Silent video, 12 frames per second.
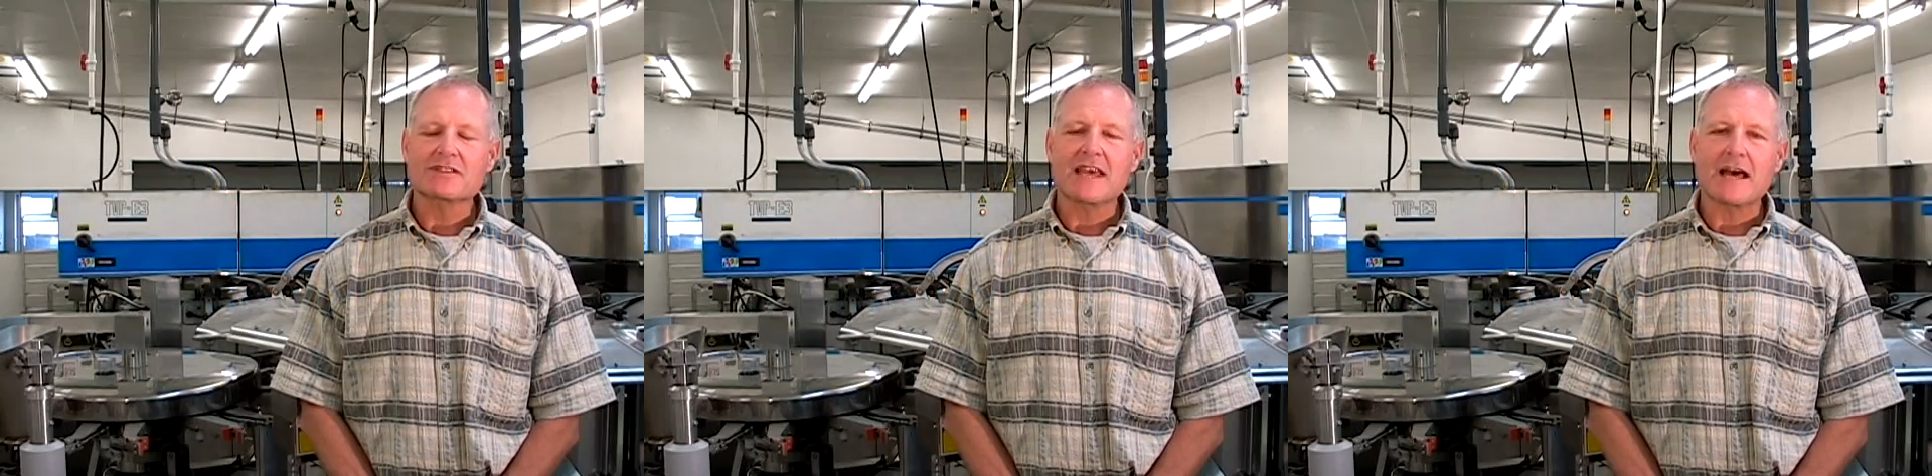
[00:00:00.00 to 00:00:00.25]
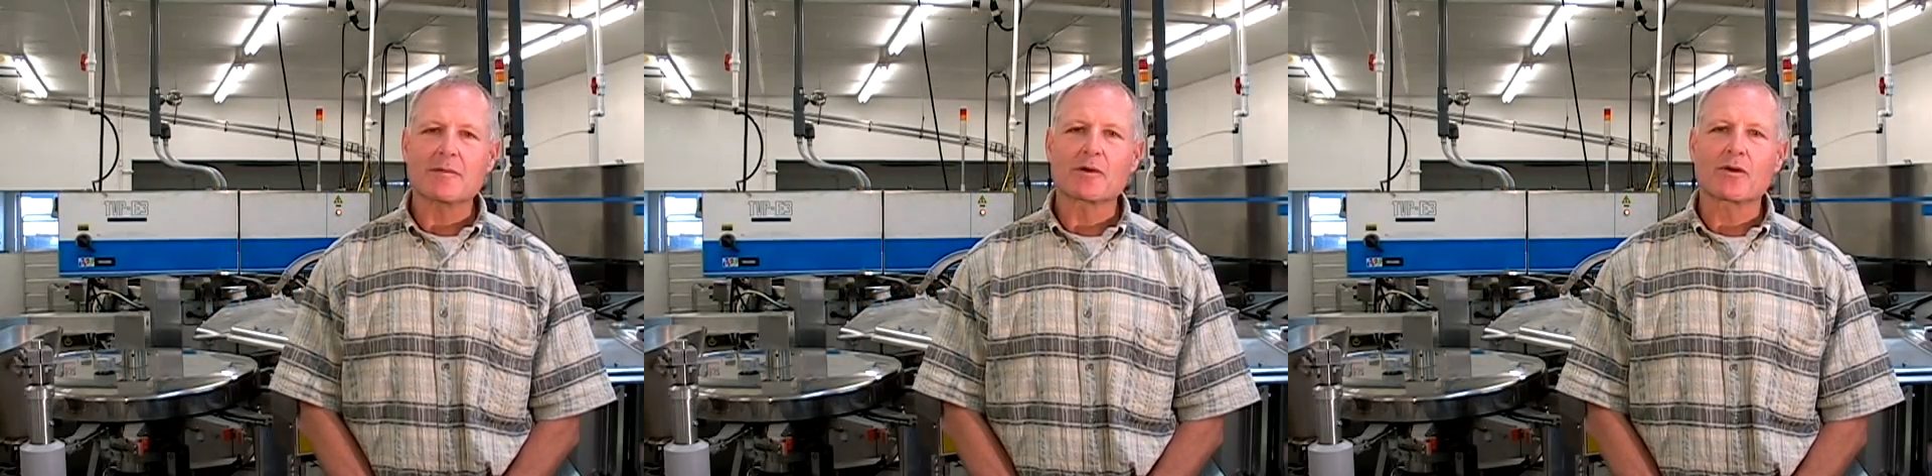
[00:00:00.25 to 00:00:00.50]
of the
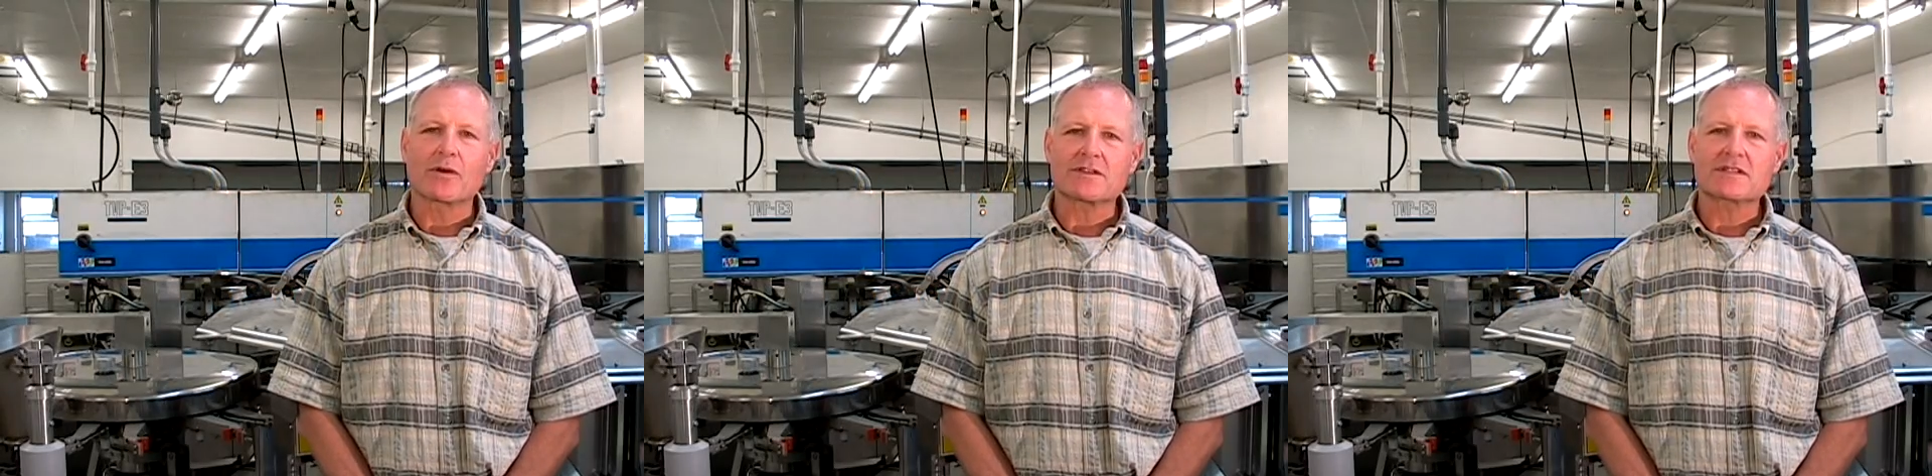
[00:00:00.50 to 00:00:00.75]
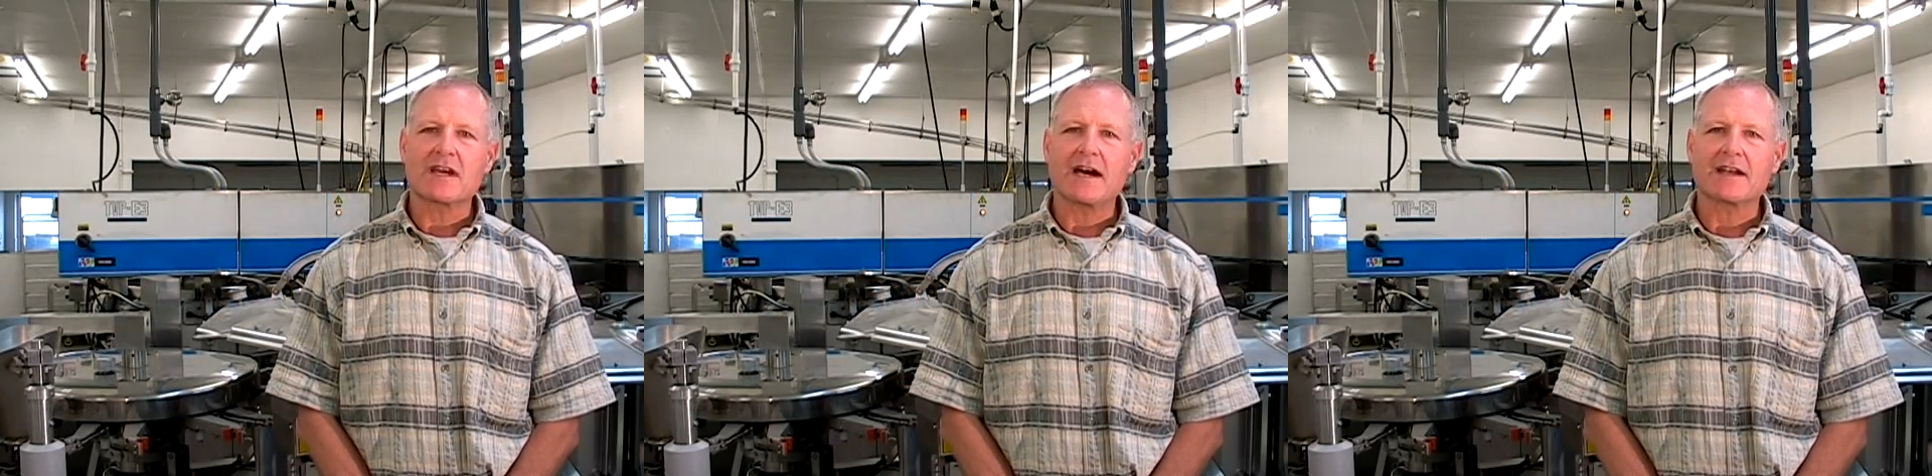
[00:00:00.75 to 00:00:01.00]
albacore
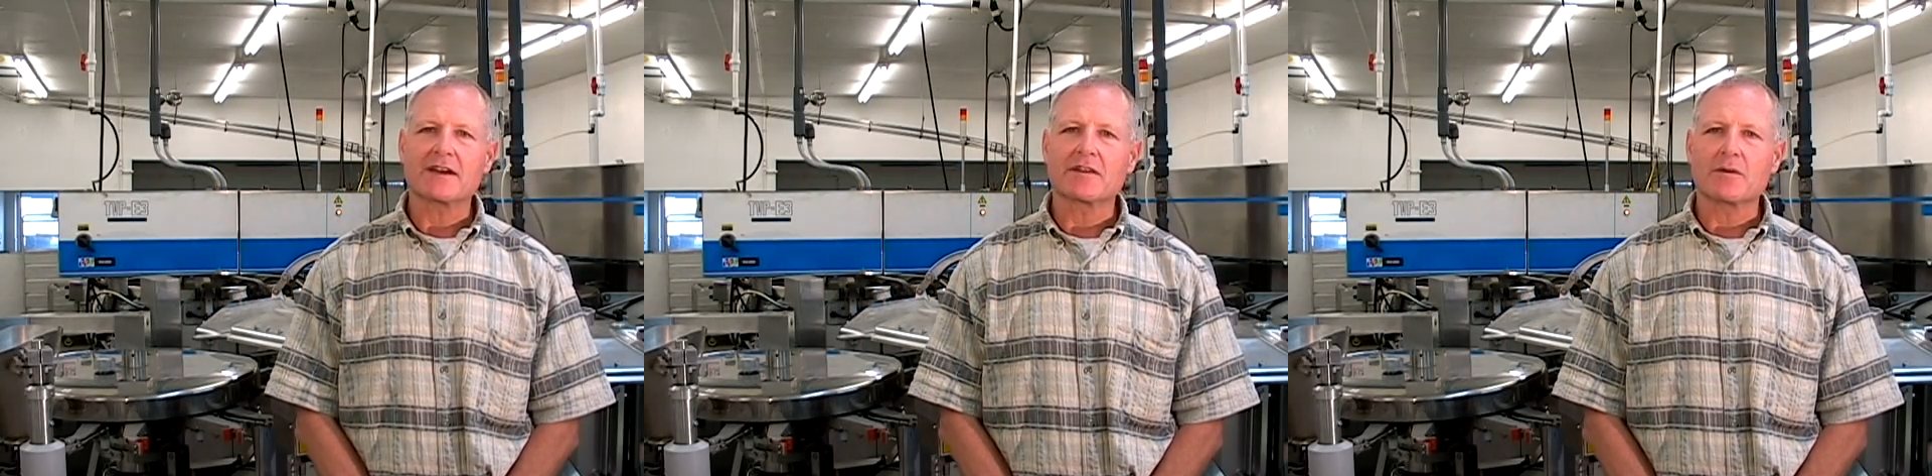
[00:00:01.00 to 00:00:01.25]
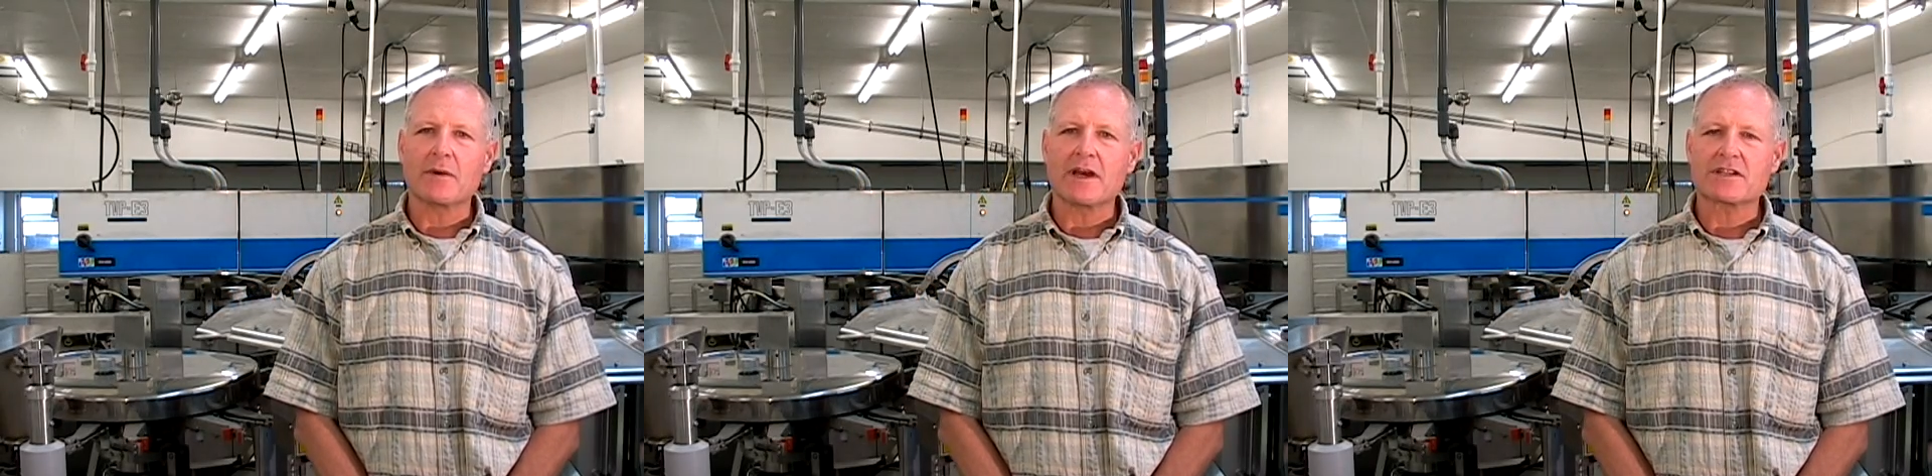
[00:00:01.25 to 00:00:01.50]
that's caught here
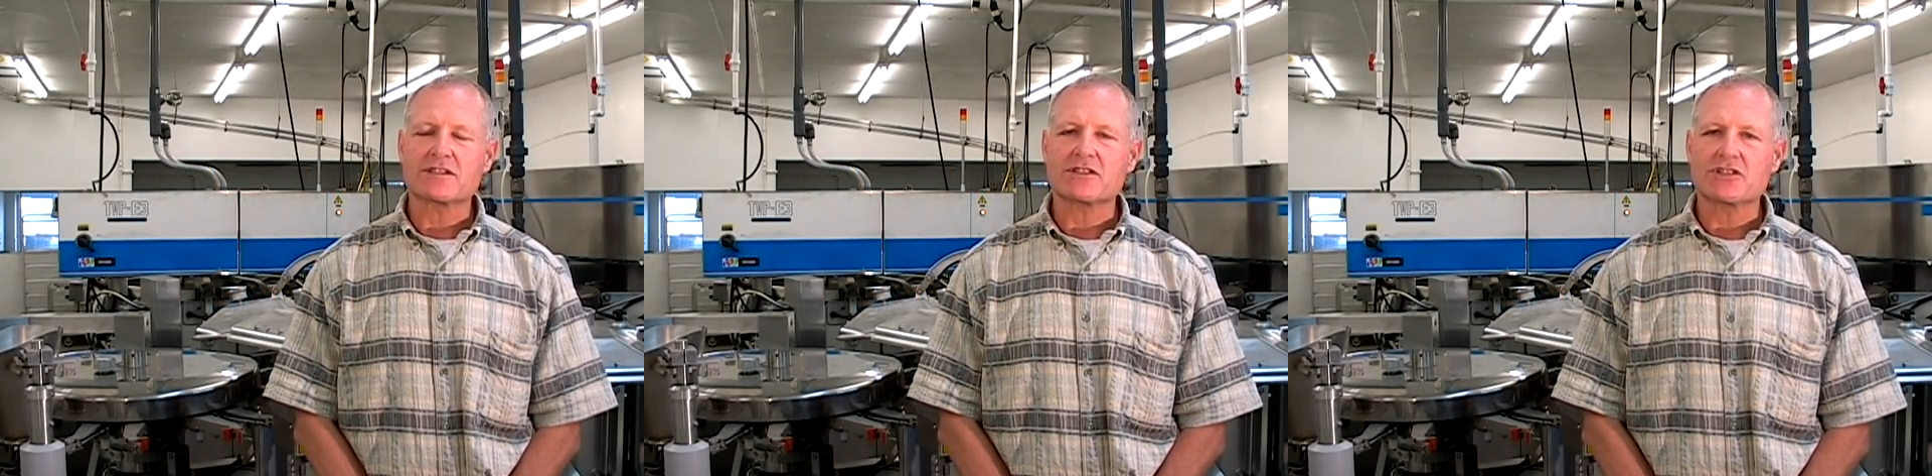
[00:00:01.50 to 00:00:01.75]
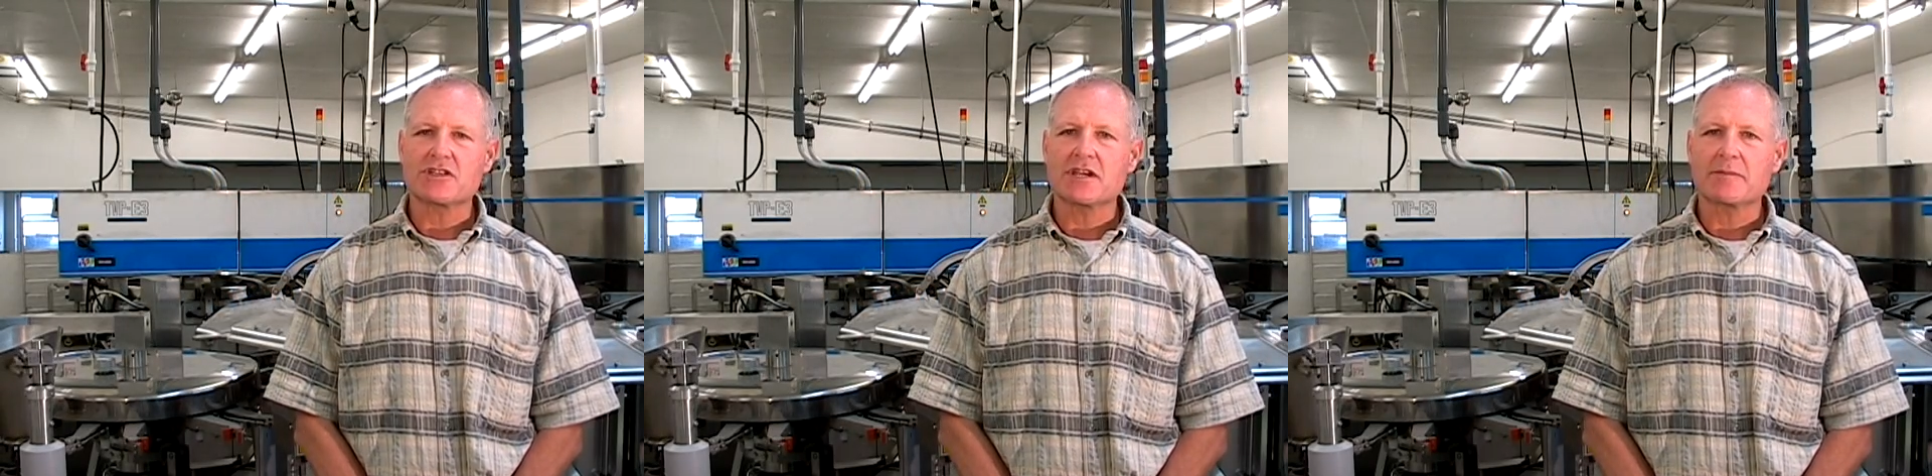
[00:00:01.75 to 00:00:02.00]
in the West is
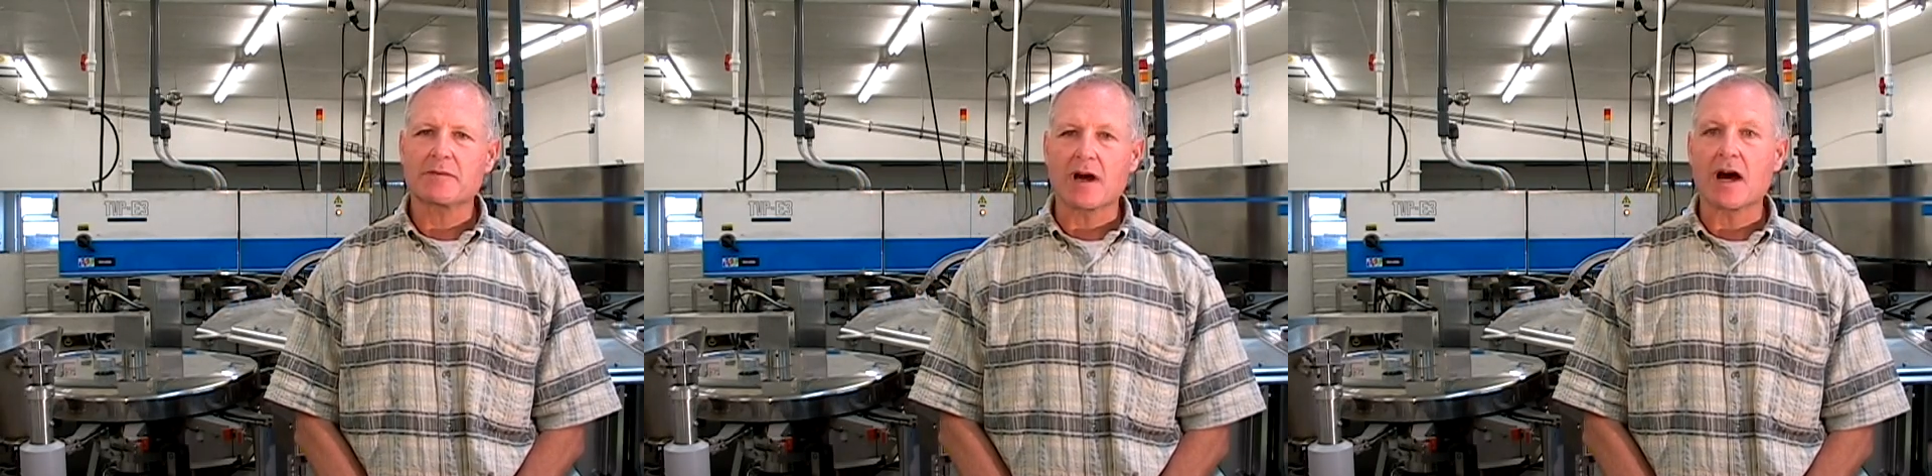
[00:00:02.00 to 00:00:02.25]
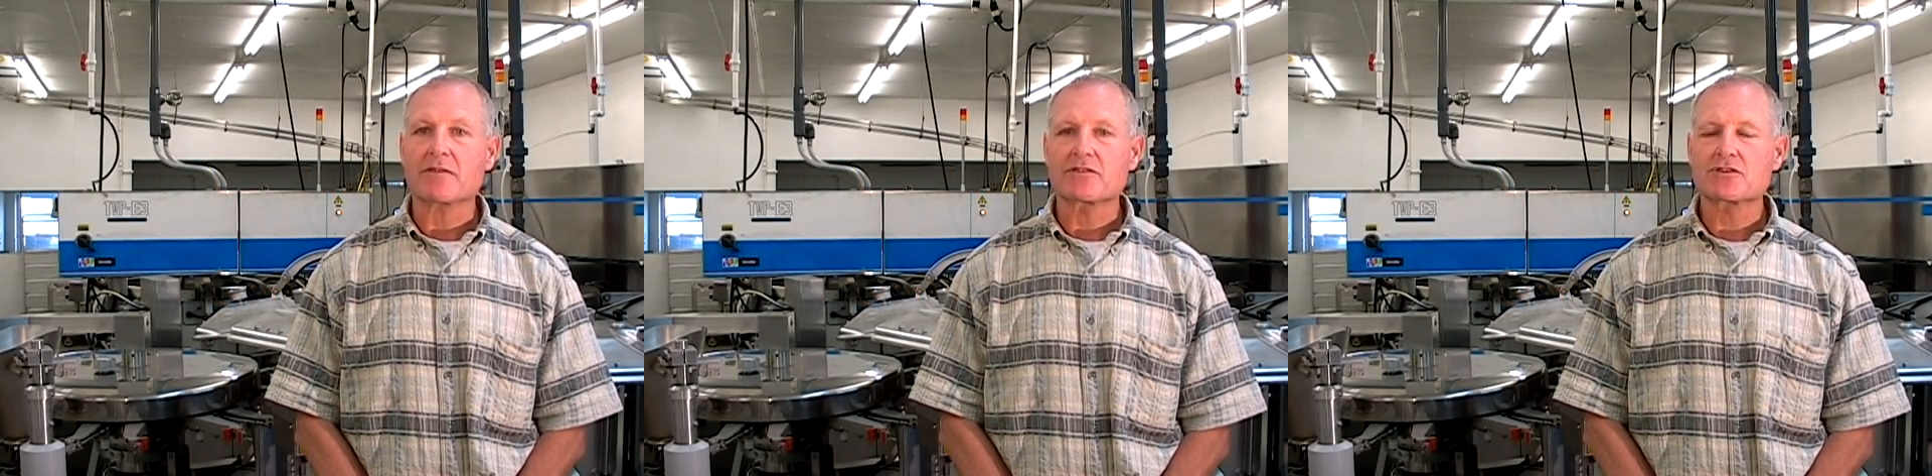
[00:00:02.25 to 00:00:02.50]
shipped
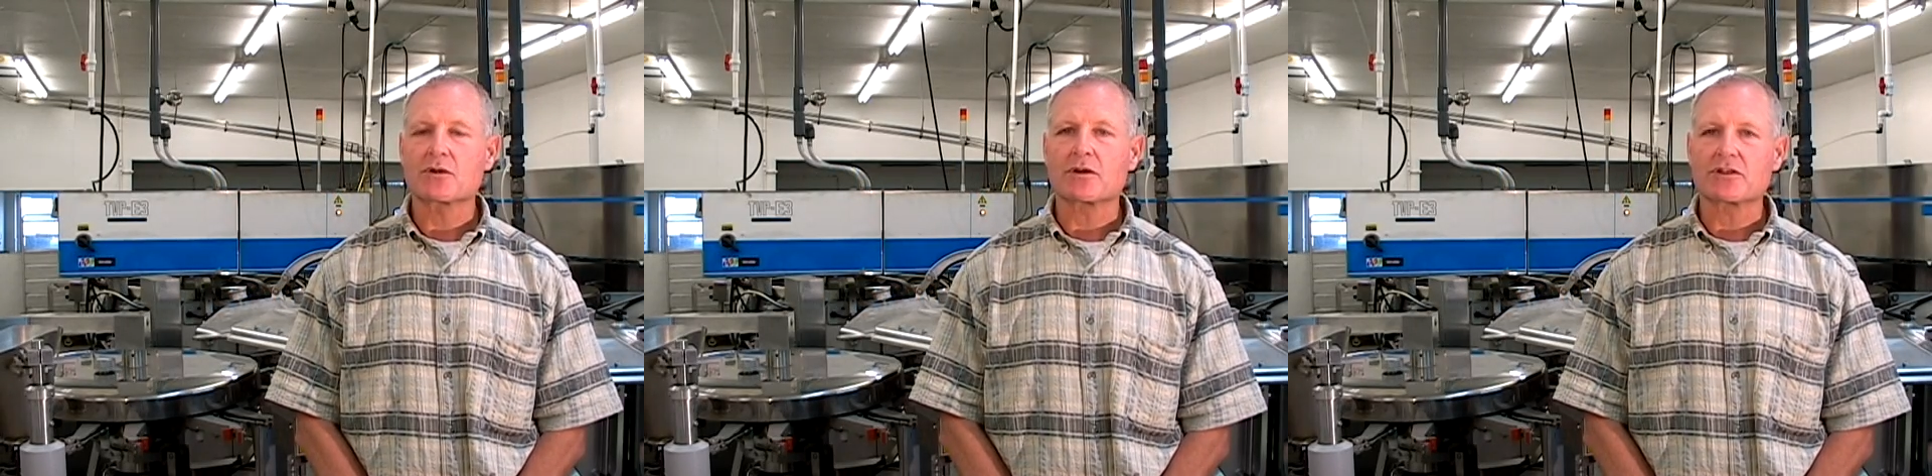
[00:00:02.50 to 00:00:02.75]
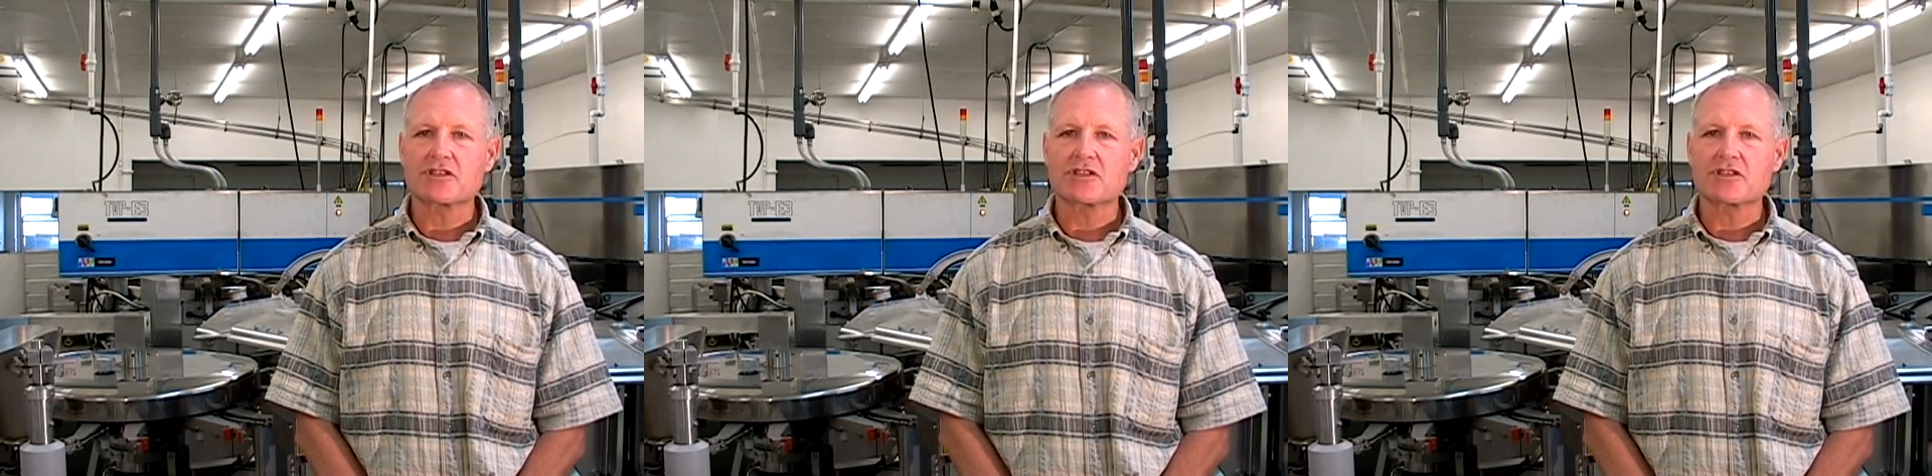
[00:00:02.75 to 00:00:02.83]
offshore,